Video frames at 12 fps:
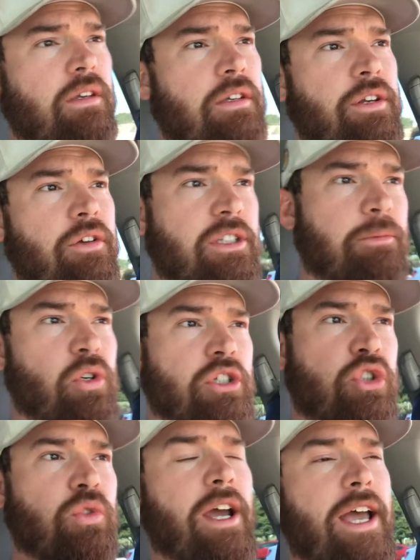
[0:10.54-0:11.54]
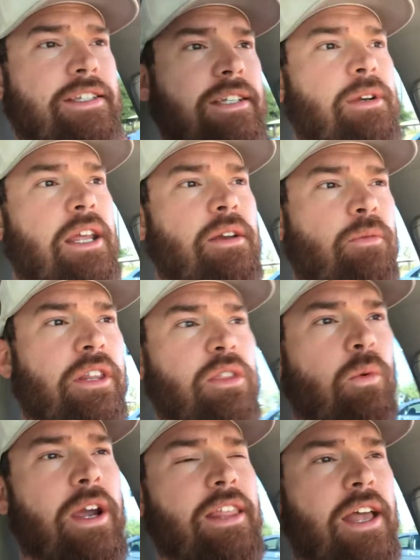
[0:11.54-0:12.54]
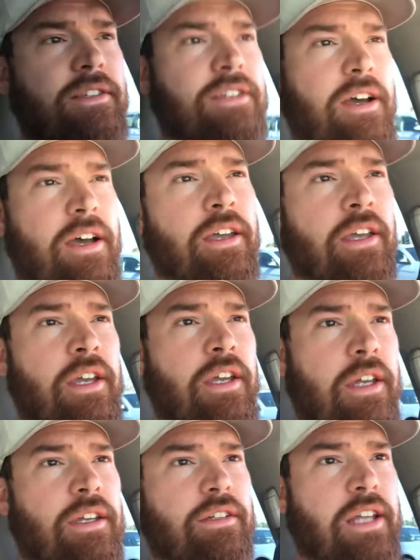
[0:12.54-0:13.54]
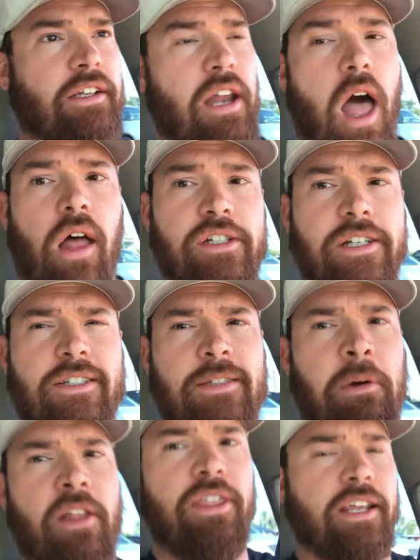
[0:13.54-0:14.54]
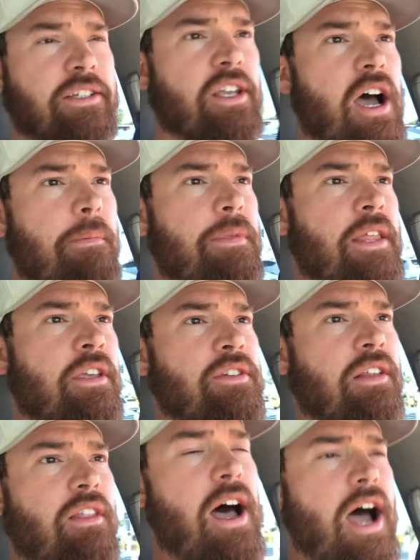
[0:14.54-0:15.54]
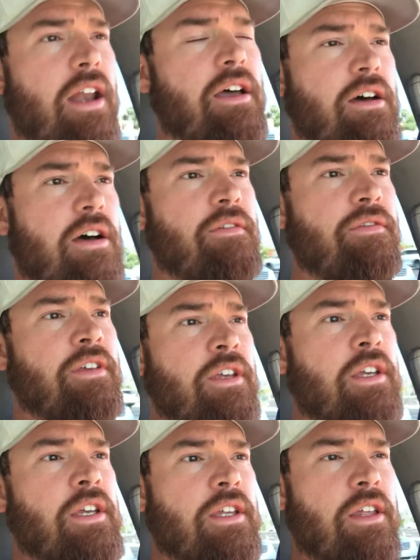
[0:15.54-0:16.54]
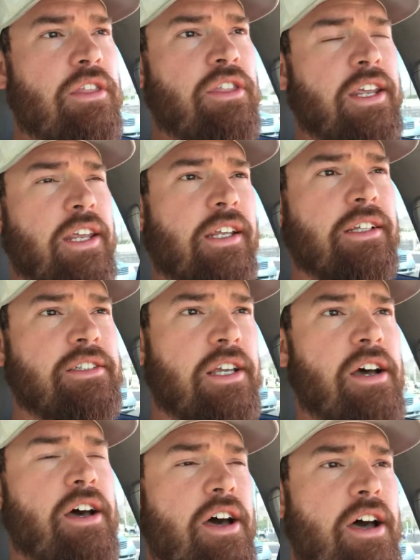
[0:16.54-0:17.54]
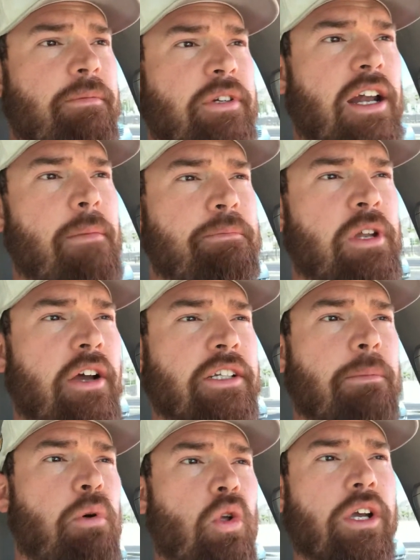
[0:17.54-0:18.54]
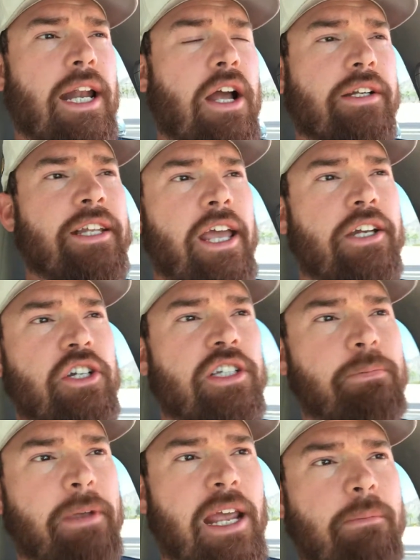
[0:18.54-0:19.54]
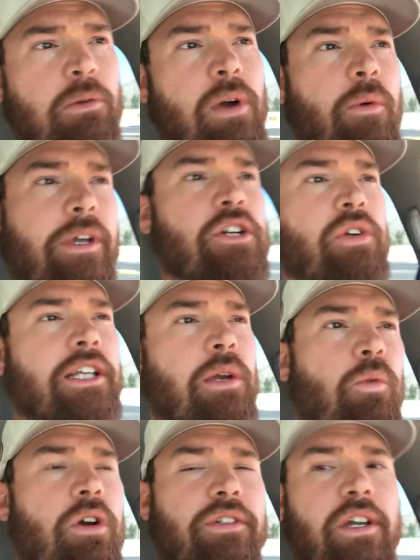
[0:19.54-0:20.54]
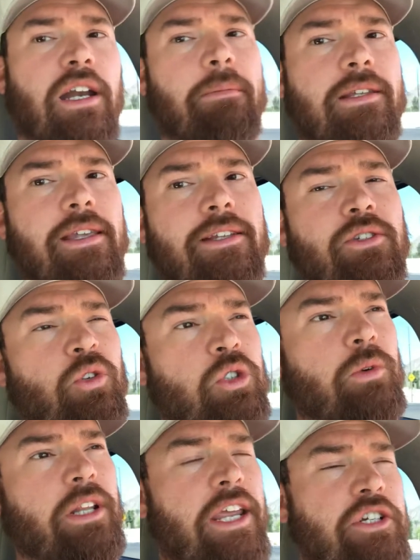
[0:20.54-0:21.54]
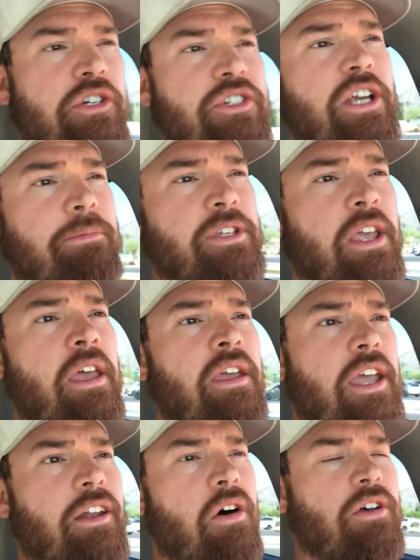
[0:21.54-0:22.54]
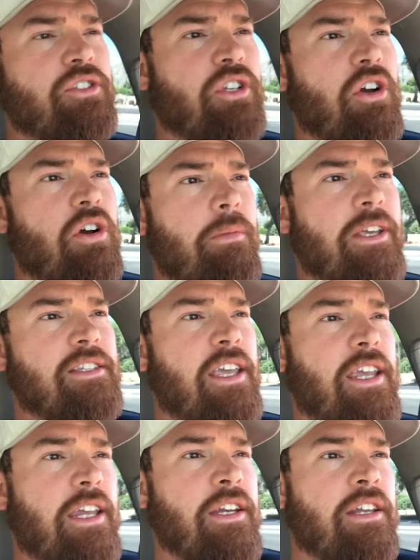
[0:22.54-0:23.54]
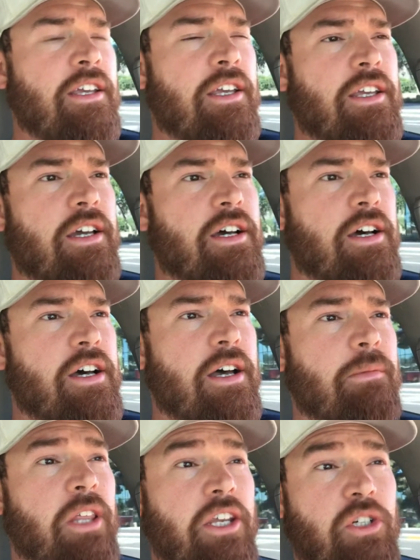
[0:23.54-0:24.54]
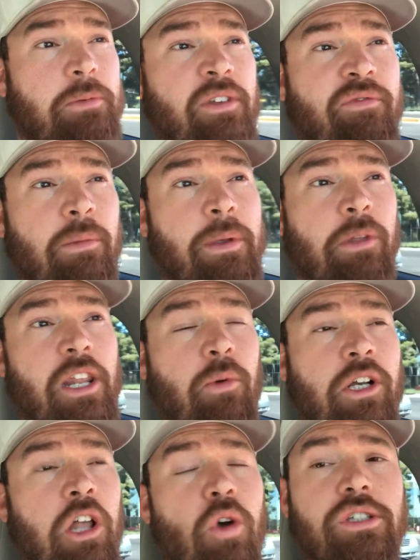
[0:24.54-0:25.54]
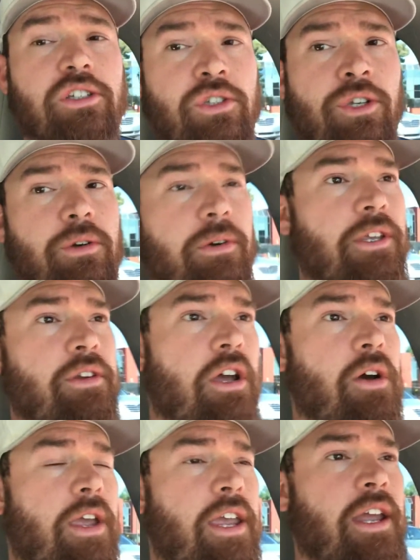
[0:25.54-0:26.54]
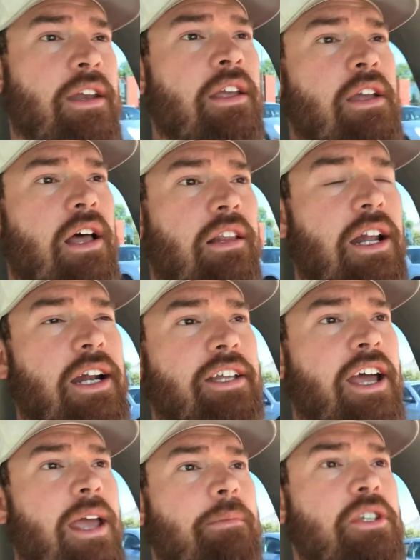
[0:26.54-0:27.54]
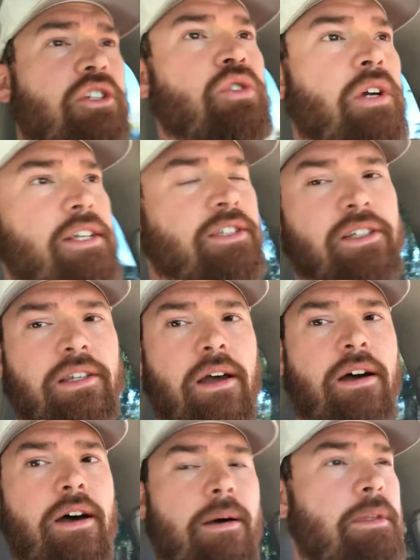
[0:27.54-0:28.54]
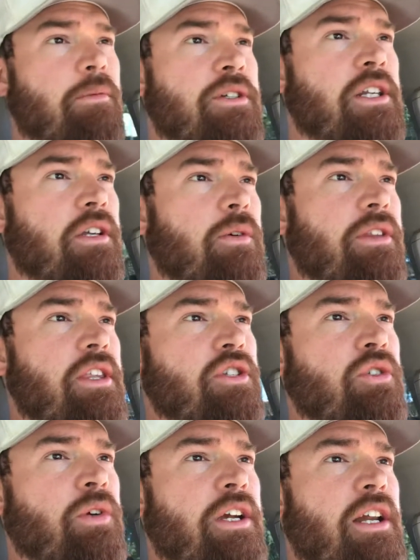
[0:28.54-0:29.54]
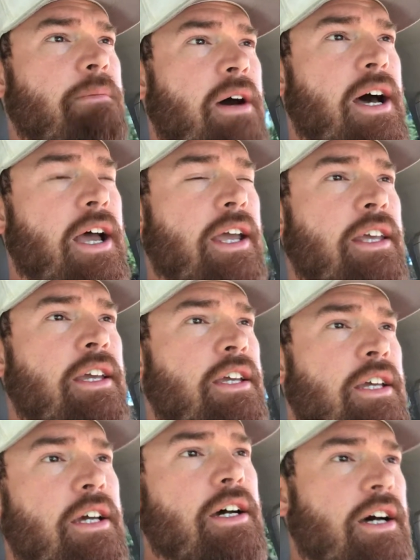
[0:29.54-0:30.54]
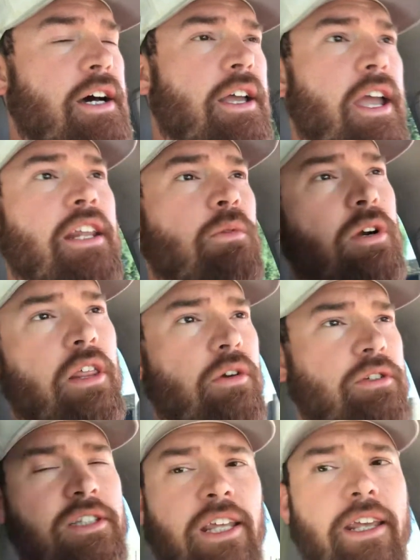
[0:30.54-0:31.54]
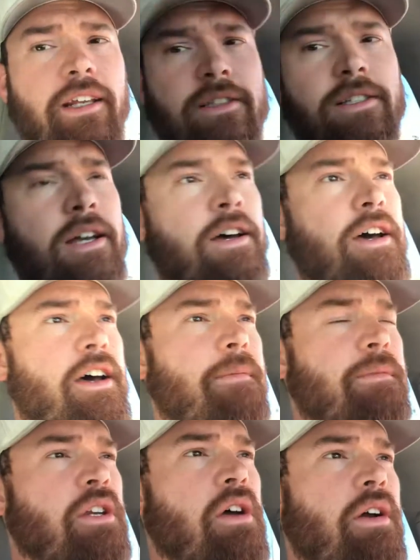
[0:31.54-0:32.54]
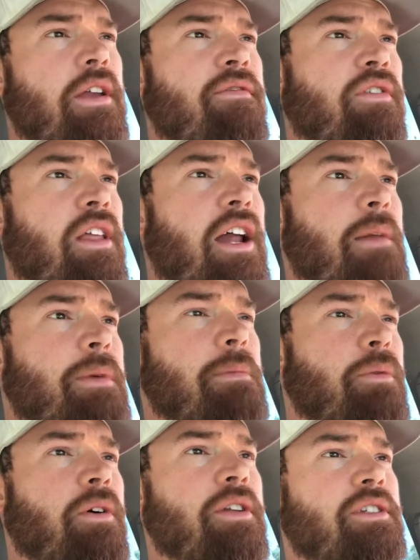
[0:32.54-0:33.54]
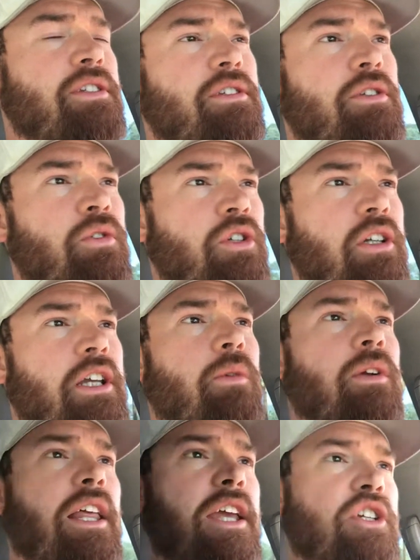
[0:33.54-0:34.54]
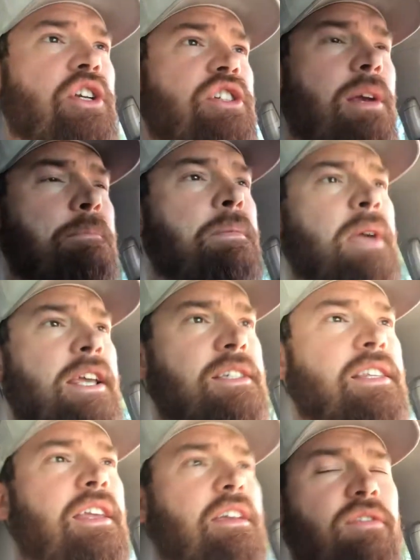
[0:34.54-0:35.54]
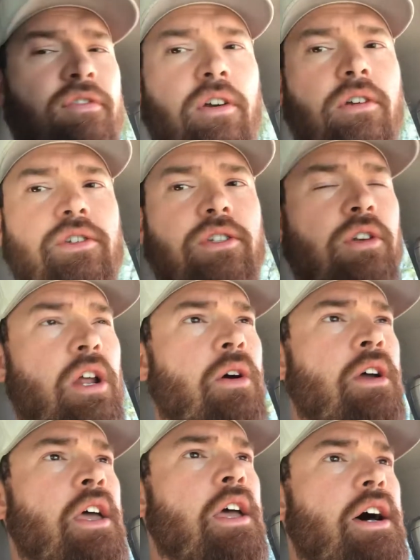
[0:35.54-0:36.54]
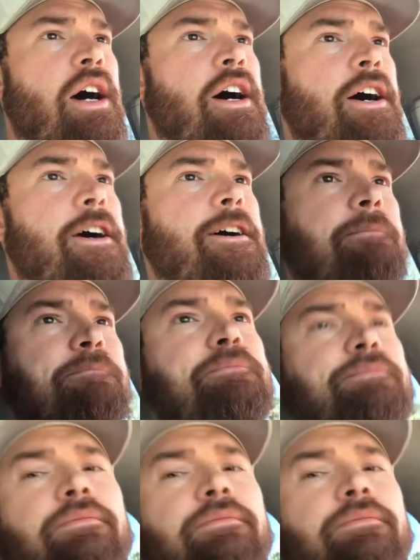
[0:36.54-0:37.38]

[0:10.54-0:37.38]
you know, some sort of stress, and, and with the way that uh, technology has spun things up, that there's a lot of things um, kind of tugging and pulling at our attention span. Meanwhile, we got to try to get work done and maintain social relationships, and also maintain um, relationships of the people that we're closest to, you know, and a lot of times the stress um, that we're dealing with is created by uh, any one of those things, um, you know, and for a lot of people it's usually a relationship based thing first, you know, um,